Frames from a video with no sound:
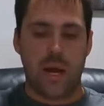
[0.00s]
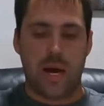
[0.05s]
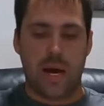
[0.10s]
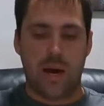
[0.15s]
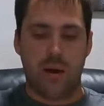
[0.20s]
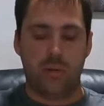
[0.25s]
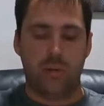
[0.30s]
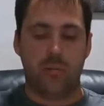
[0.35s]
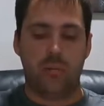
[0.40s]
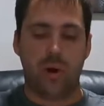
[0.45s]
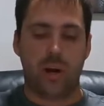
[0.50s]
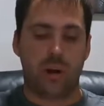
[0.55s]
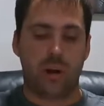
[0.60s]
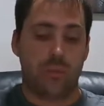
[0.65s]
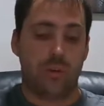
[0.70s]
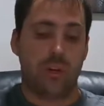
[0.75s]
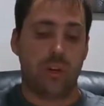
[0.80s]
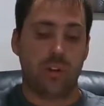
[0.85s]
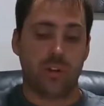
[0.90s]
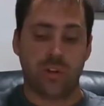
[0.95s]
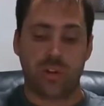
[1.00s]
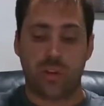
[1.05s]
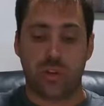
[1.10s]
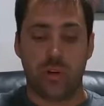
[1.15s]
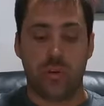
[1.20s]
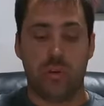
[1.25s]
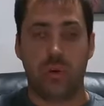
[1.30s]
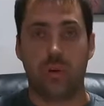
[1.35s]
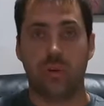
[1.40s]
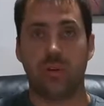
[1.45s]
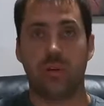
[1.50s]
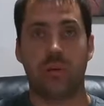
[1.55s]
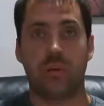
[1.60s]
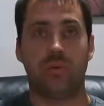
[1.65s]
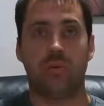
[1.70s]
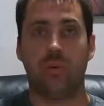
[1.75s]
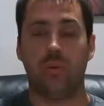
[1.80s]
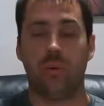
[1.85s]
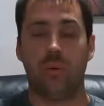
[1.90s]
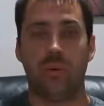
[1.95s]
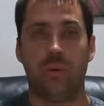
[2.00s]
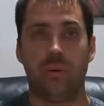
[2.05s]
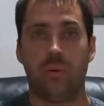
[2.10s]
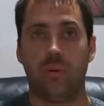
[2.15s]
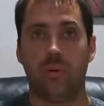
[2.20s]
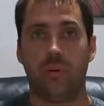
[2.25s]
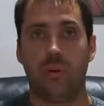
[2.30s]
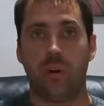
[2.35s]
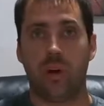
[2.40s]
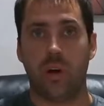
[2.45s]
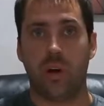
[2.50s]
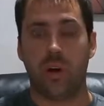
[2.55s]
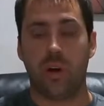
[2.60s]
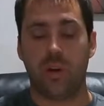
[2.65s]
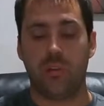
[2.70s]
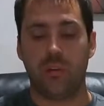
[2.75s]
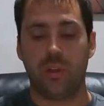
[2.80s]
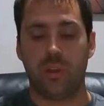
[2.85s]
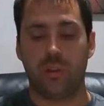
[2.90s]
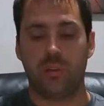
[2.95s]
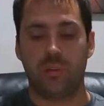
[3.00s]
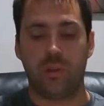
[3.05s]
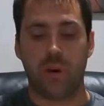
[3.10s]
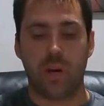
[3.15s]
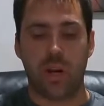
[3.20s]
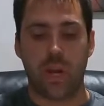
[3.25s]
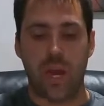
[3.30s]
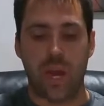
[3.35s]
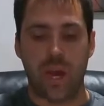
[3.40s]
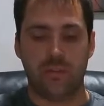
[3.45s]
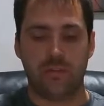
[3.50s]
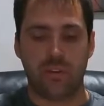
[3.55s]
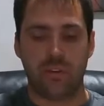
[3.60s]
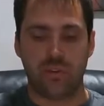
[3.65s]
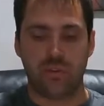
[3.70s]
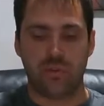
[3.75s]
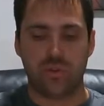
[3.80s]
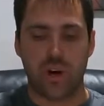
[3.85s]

I would recommend just going to the 3.5-inch